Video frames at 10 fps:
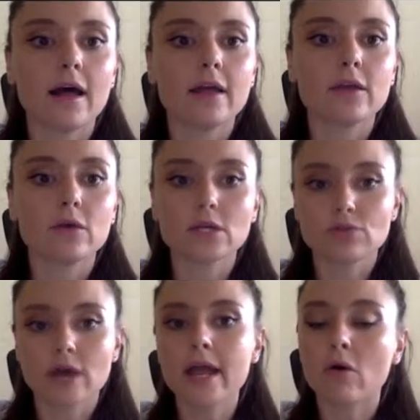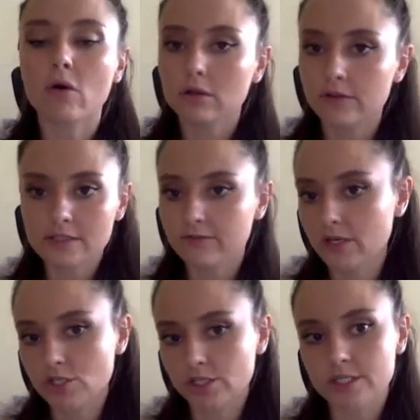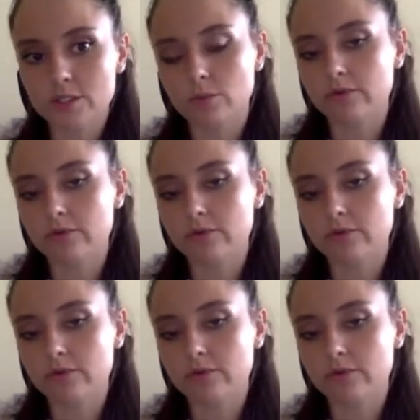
You can try all these features